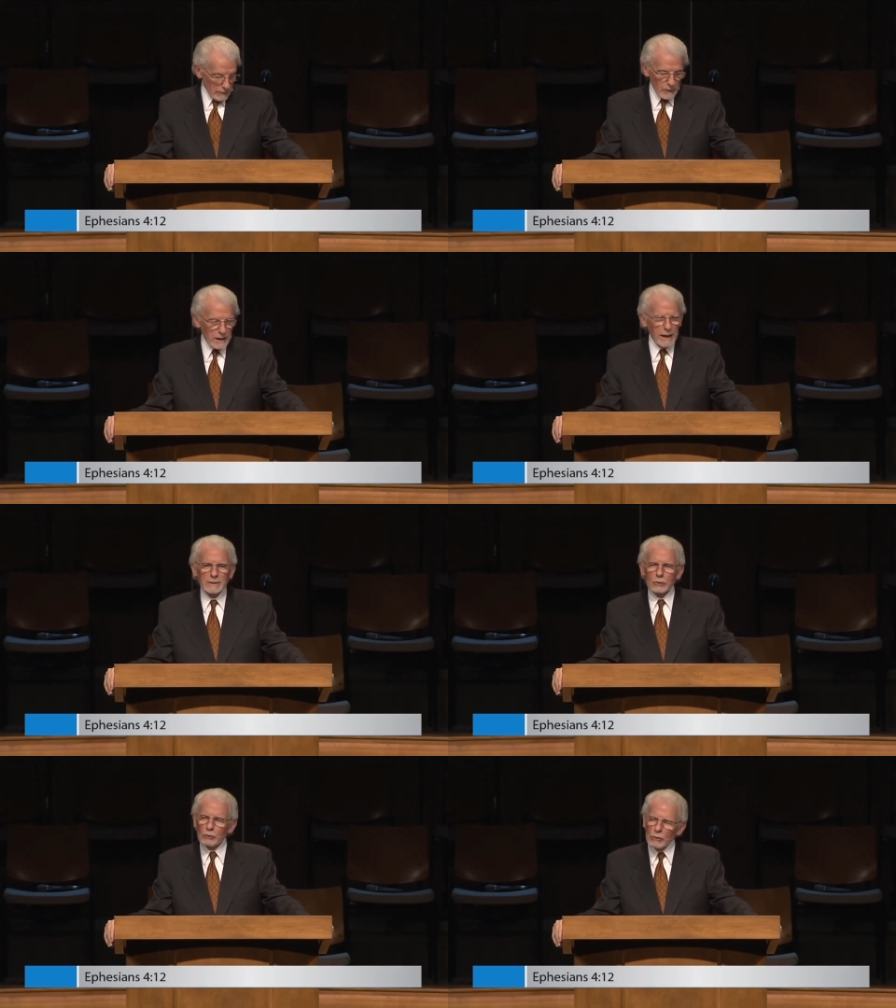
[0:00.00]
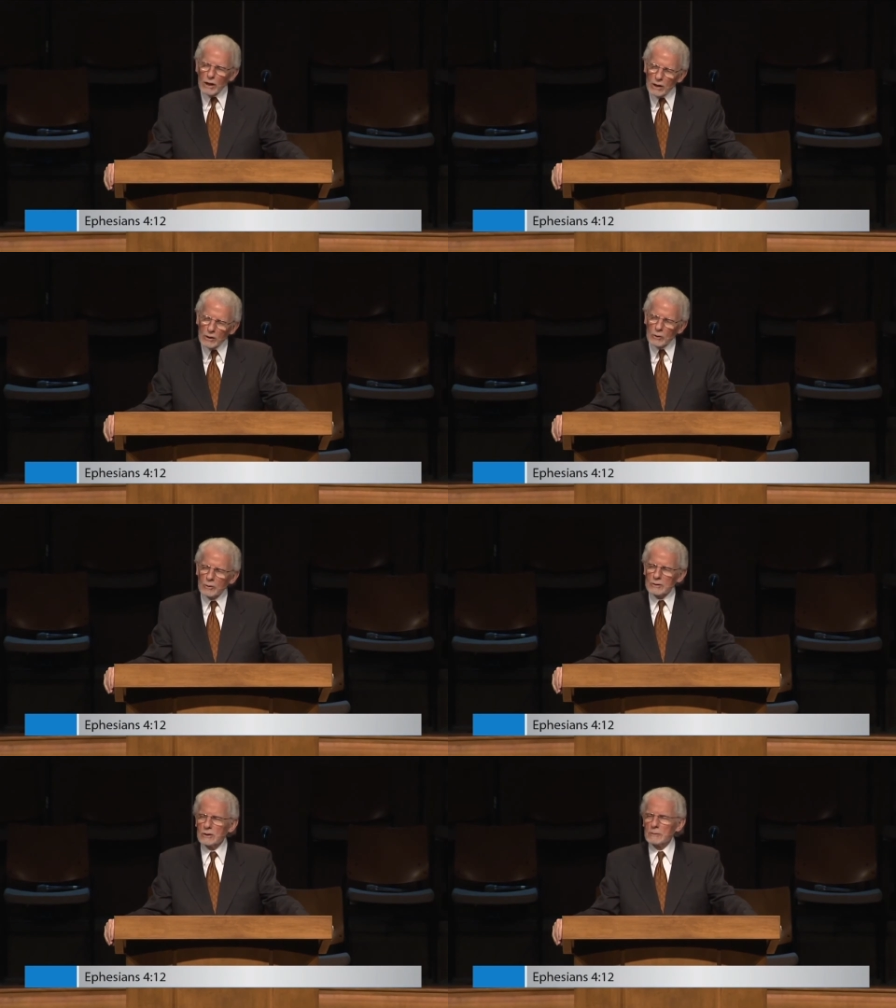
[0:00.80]
We can't
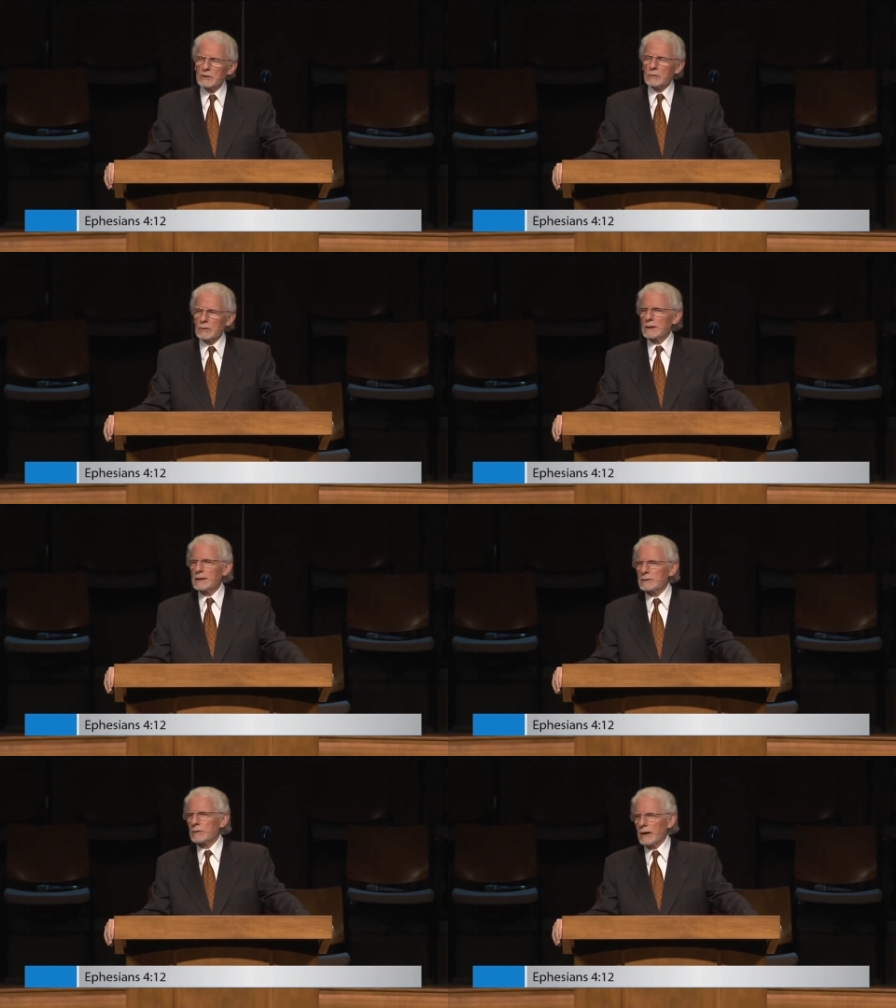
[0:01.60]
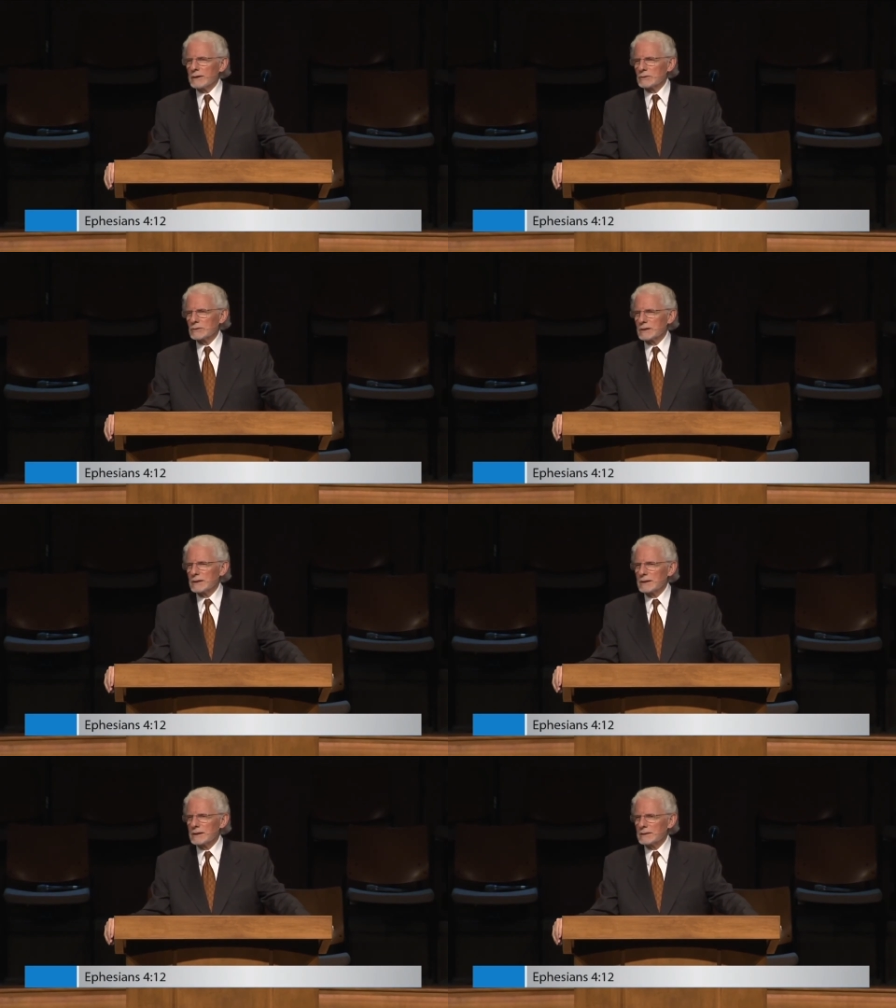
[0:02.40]
grow to maturity in Christ.
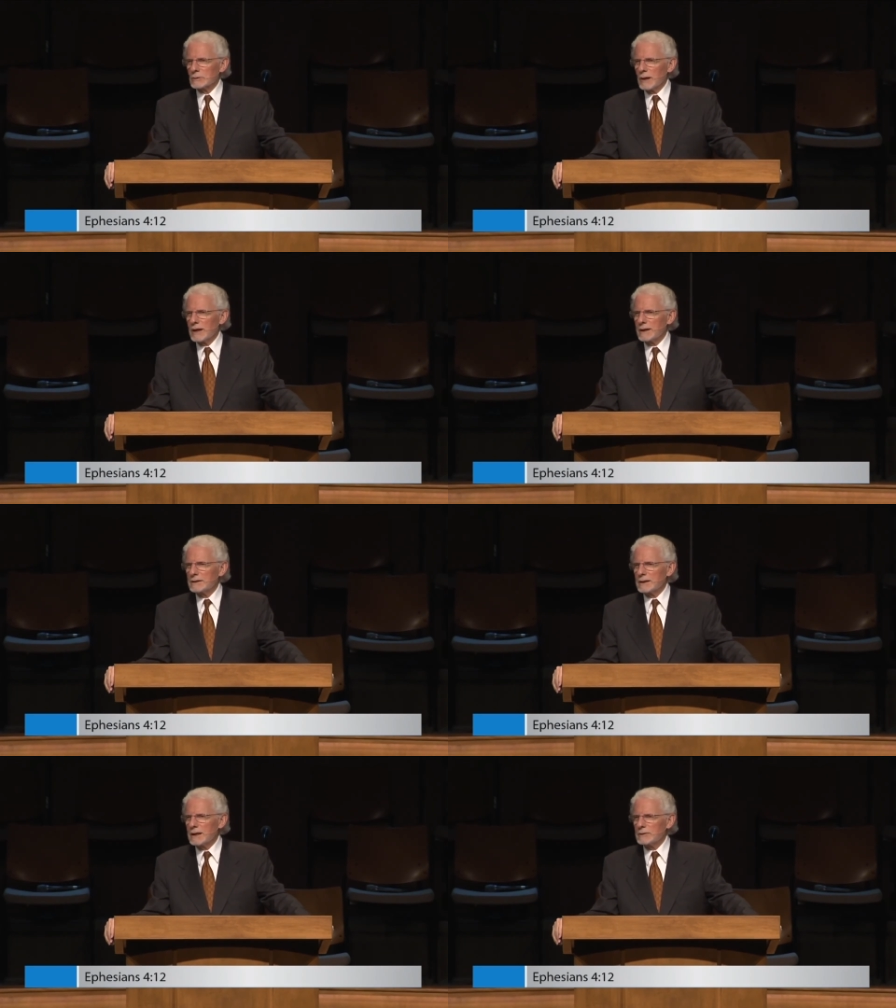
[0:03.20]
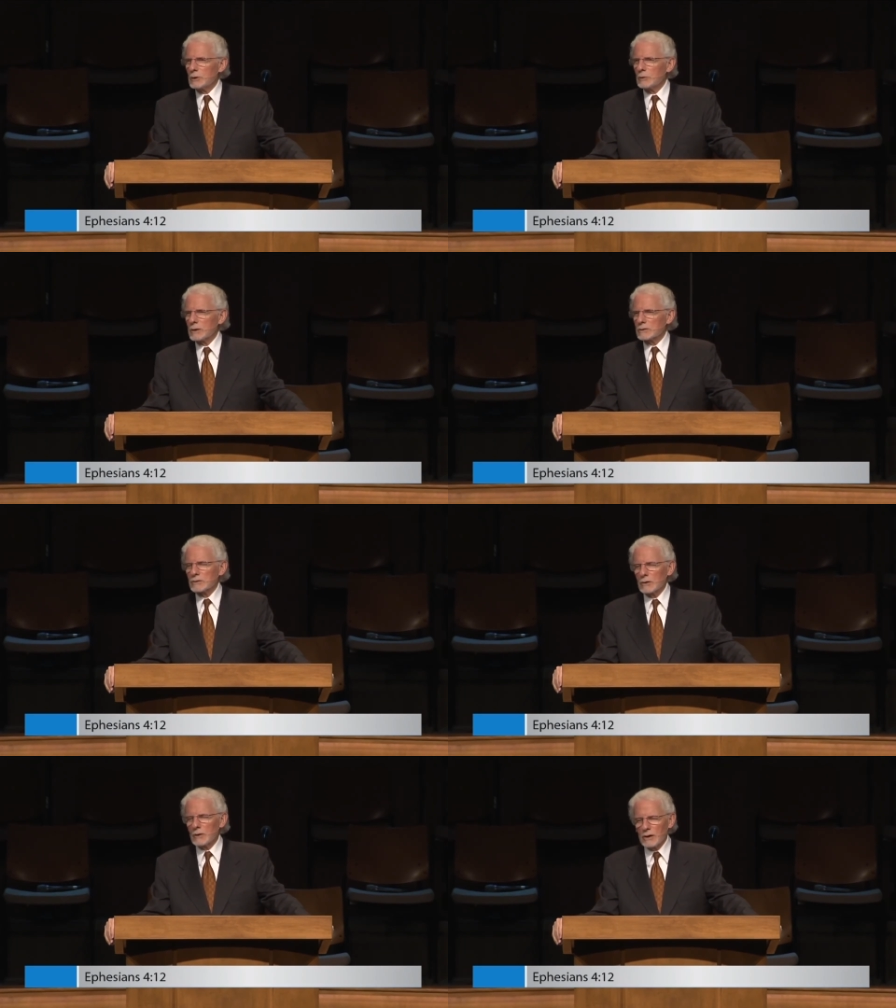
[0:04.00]
That's why the devil
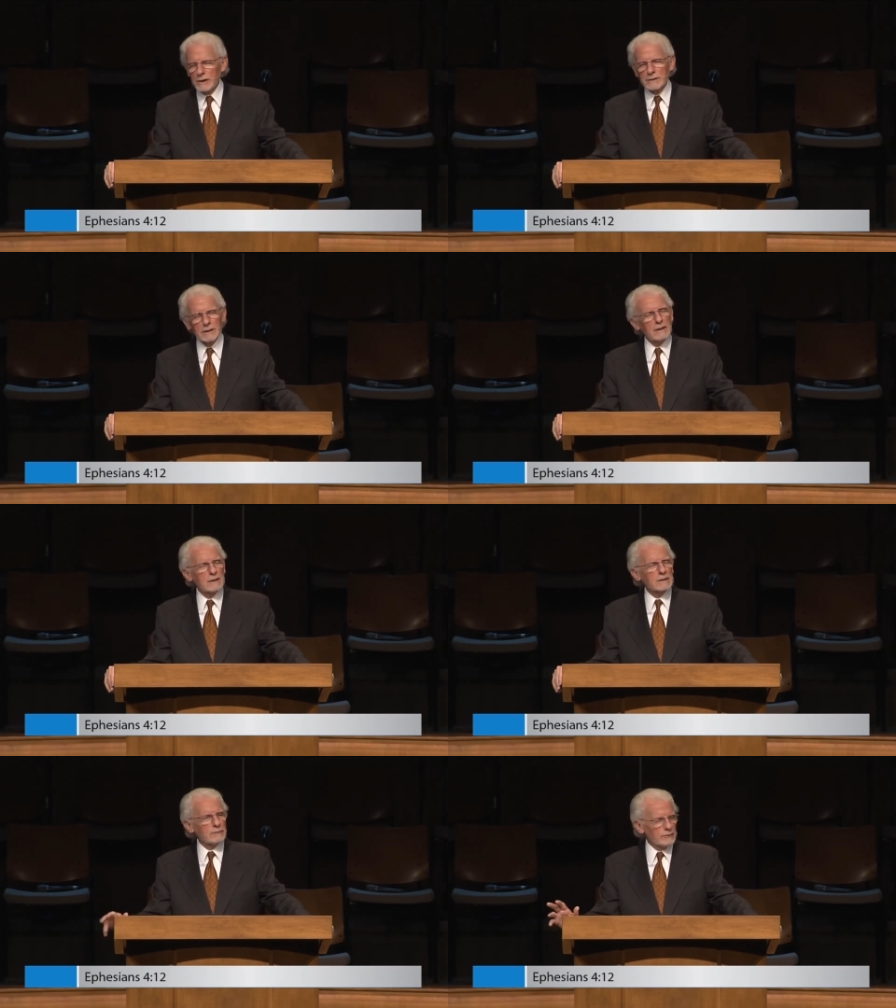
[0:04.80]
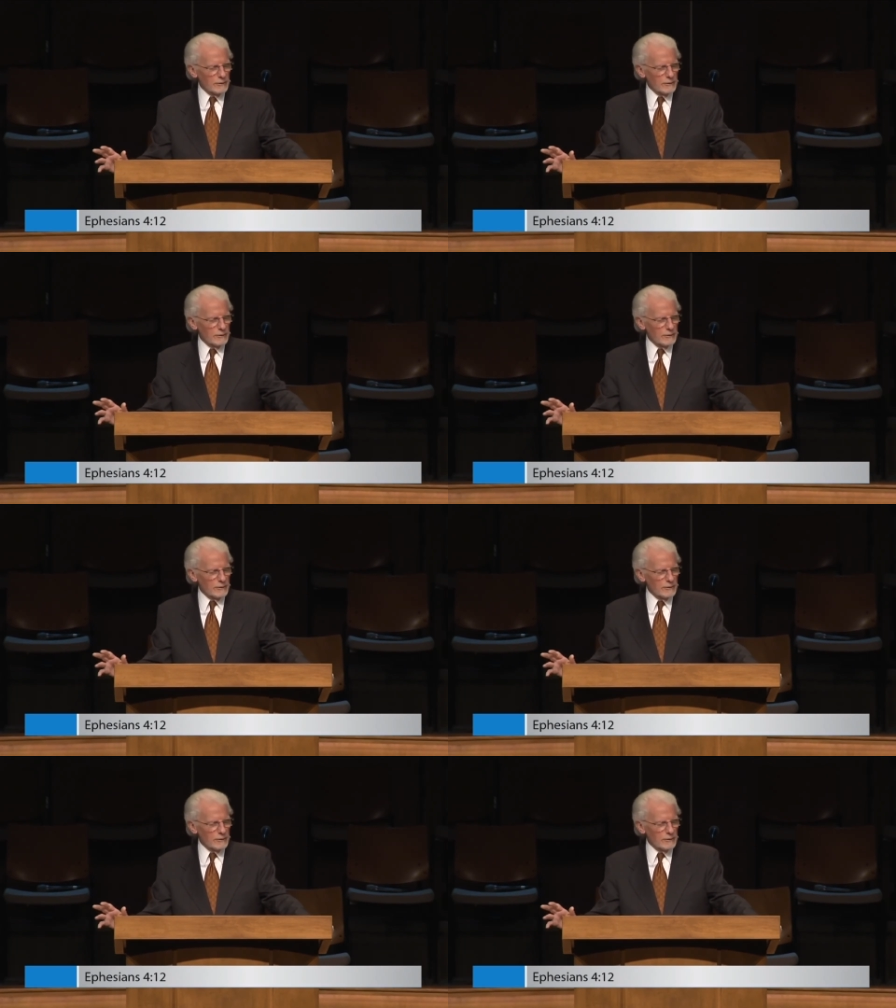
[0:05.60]
works so hard to